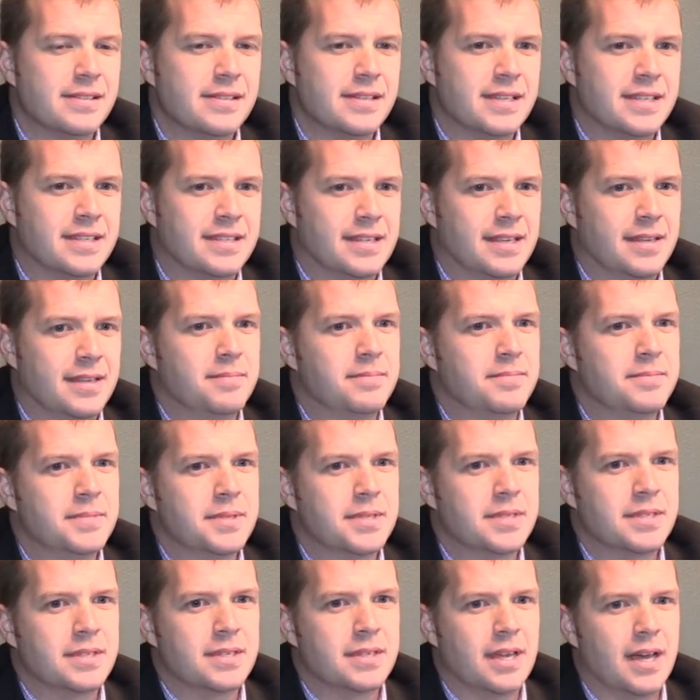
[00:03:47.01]
It
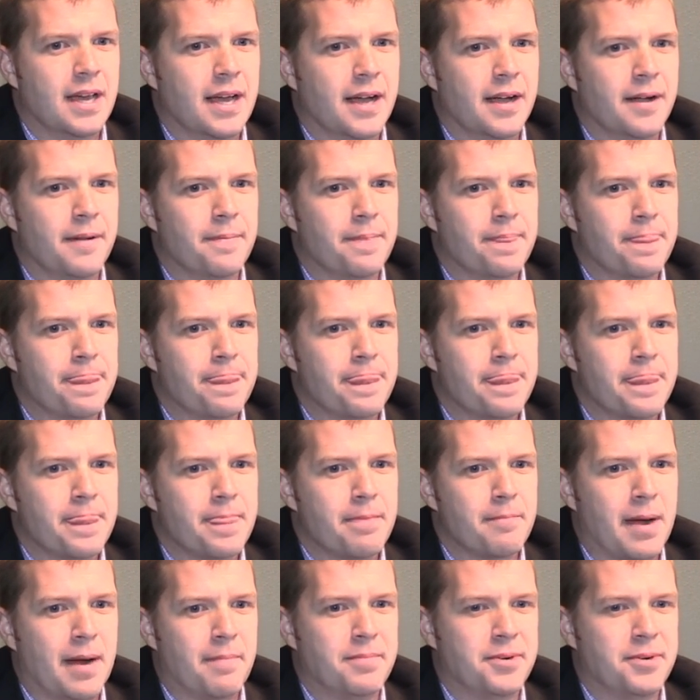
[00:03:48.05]
seems my